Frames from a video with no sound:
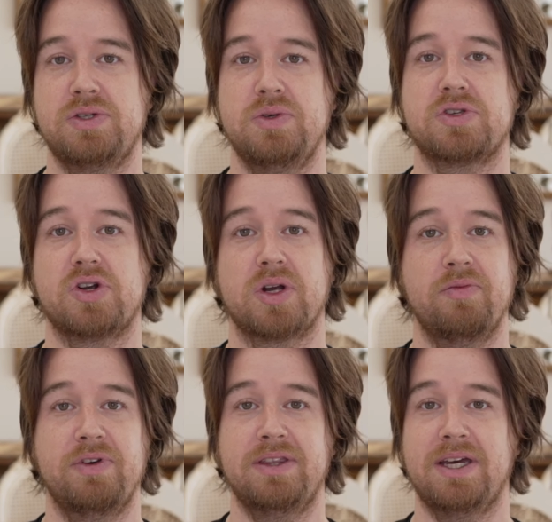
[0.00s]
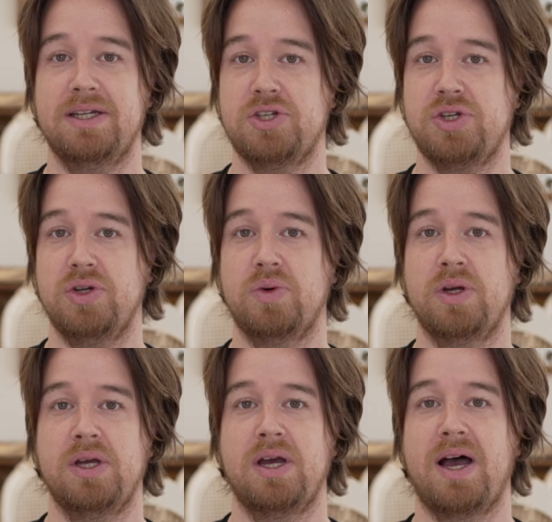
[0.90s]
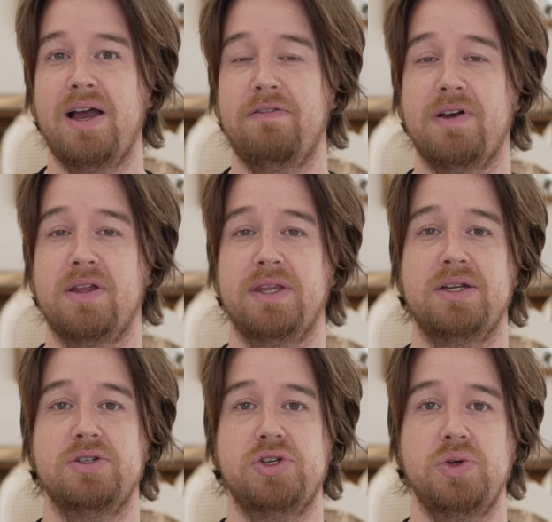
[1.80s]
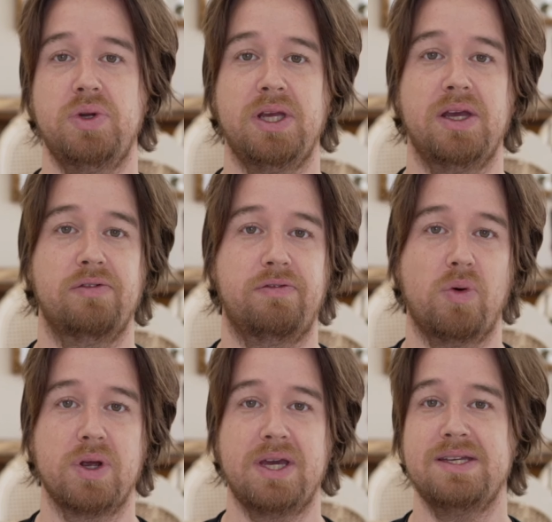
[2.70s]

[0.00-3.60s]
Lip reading: to circumvent that issue. I found that shooting in 4K